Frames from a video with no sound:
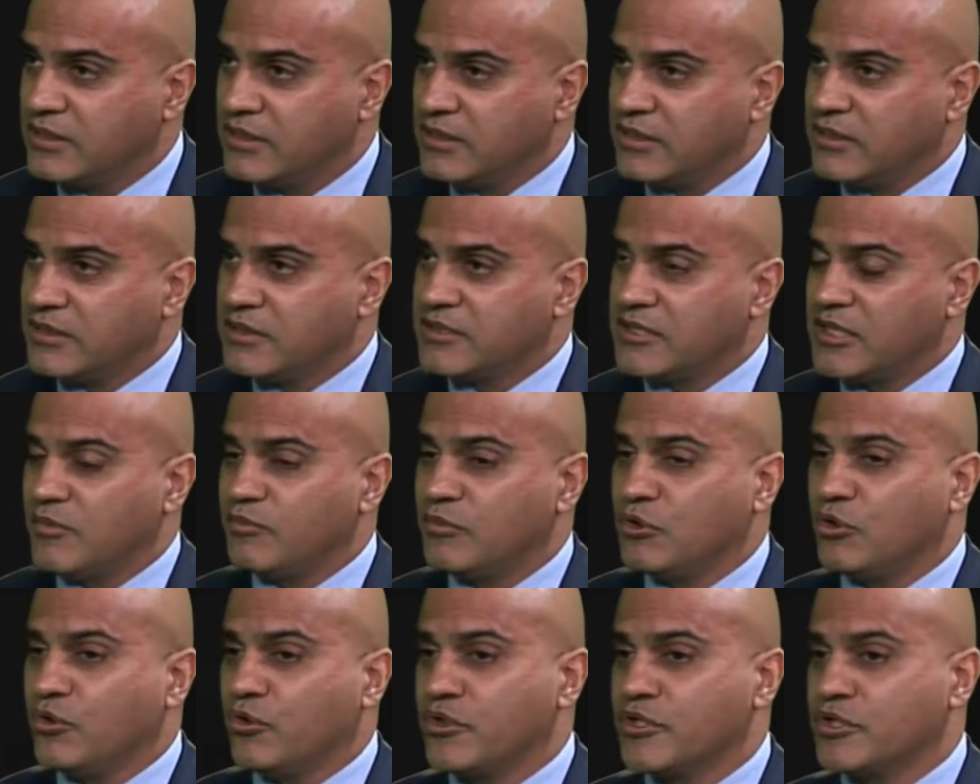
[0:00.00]
Some
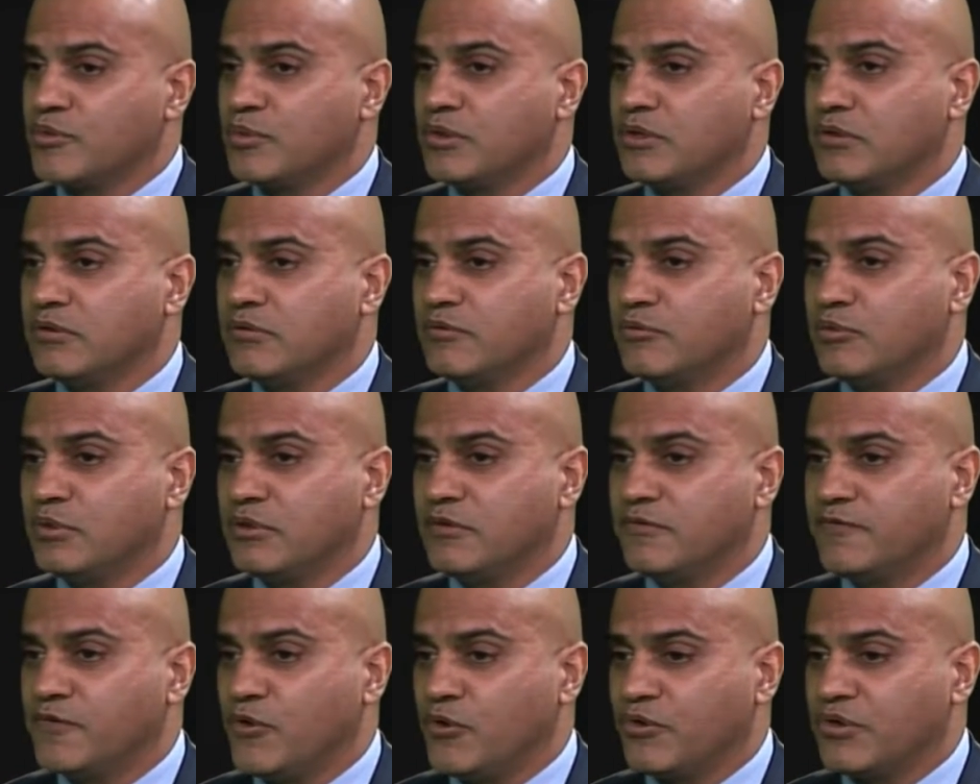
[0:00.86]
lawyers will
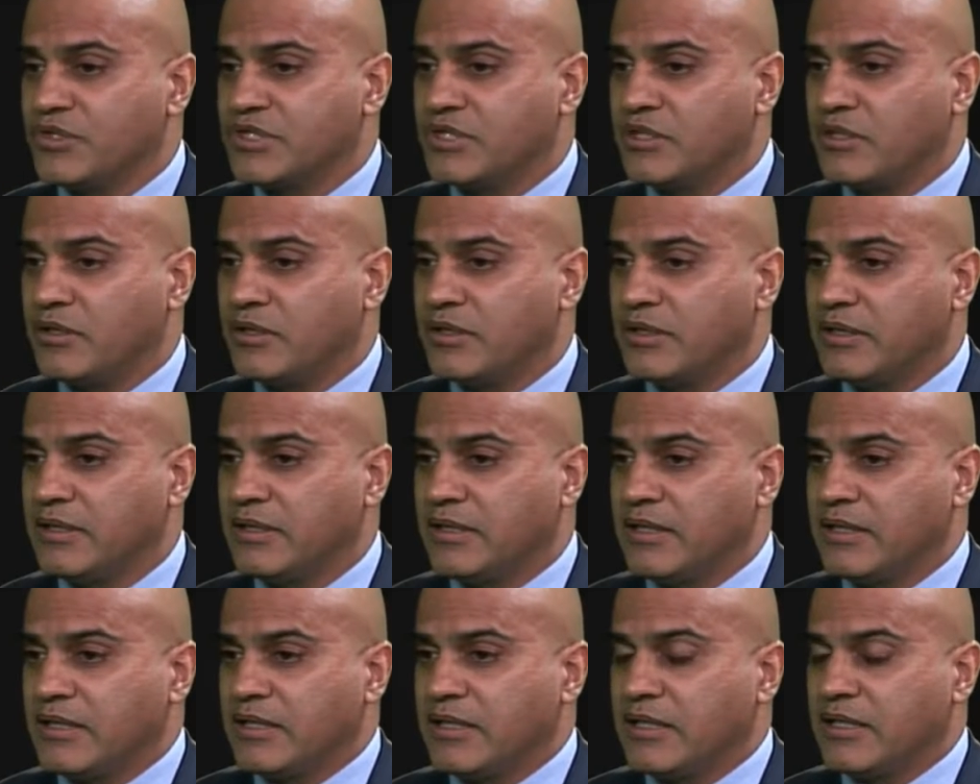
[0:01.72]
focus on
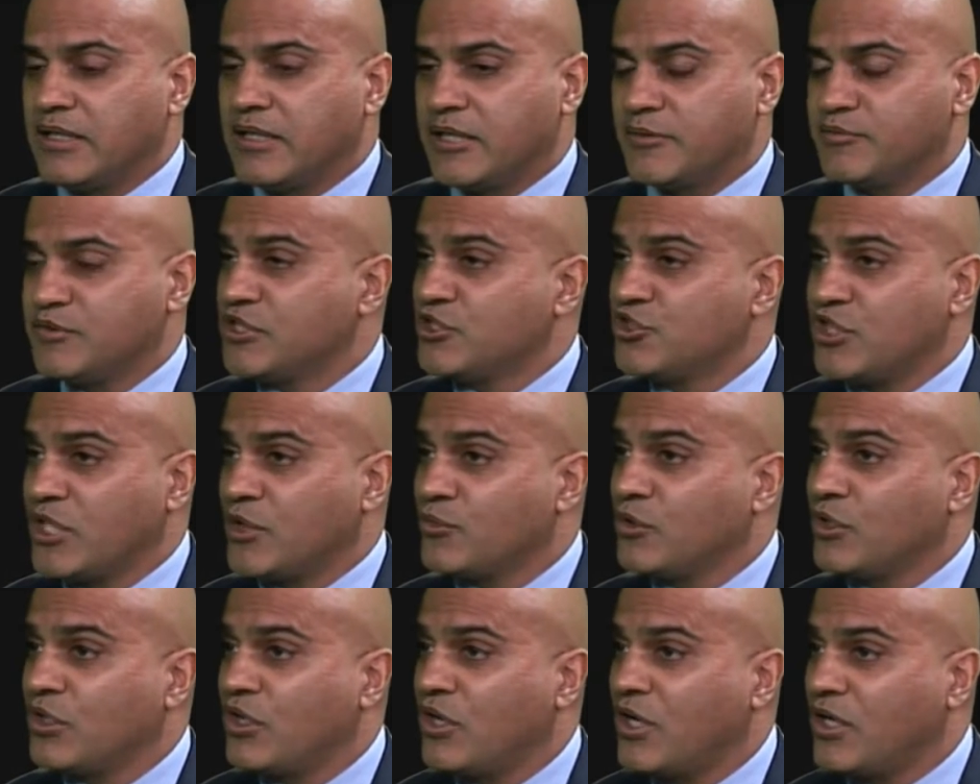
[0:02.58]
just general
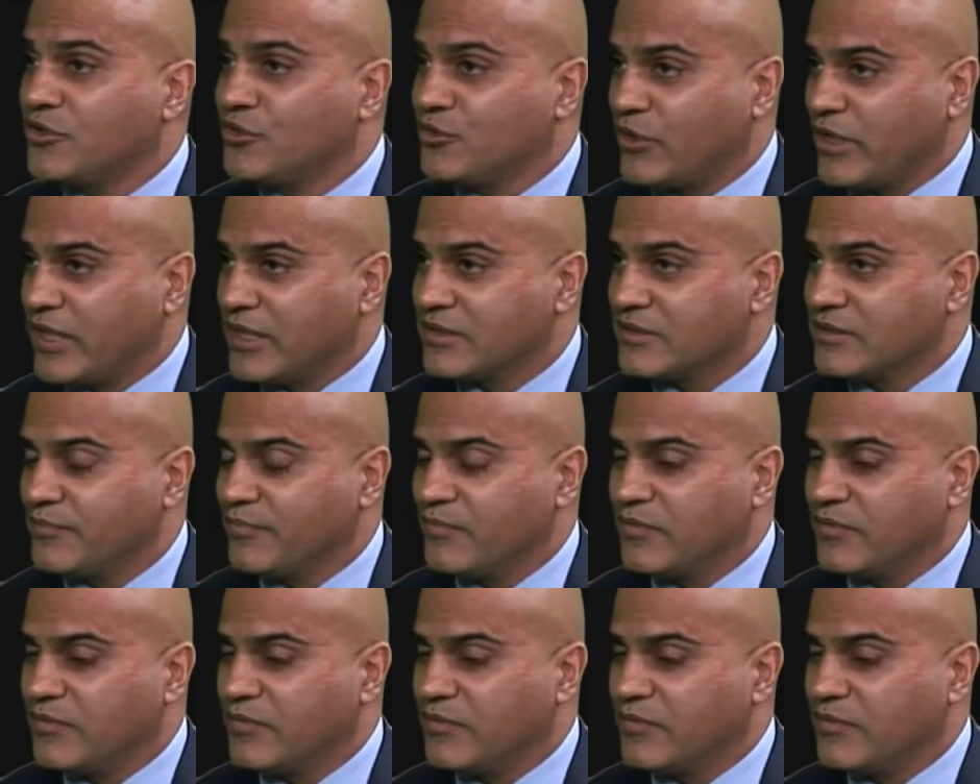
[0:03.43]
contracts.